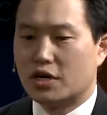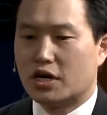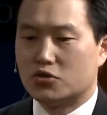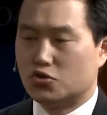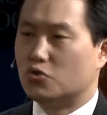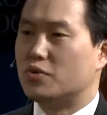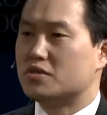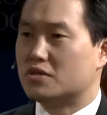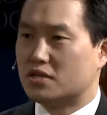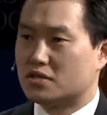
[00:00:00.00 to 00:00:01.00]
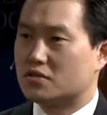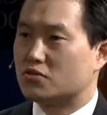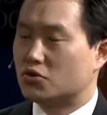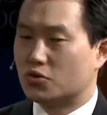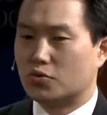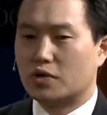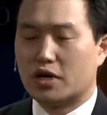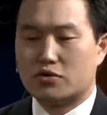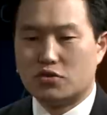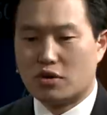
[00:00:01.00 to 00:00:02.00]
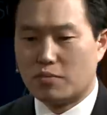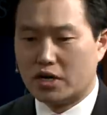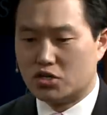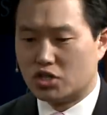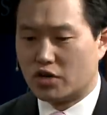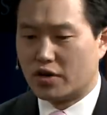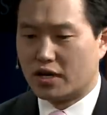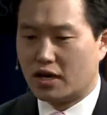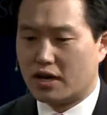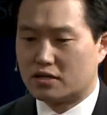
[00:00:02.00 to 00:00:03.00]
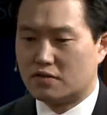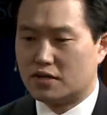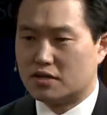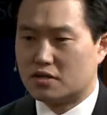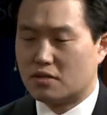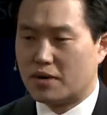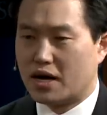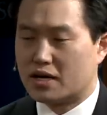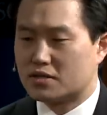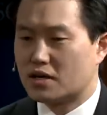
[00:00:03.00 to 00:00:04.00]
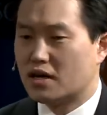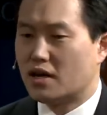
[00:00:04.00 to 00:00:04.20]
to do business, to do their money-generating activities in the past.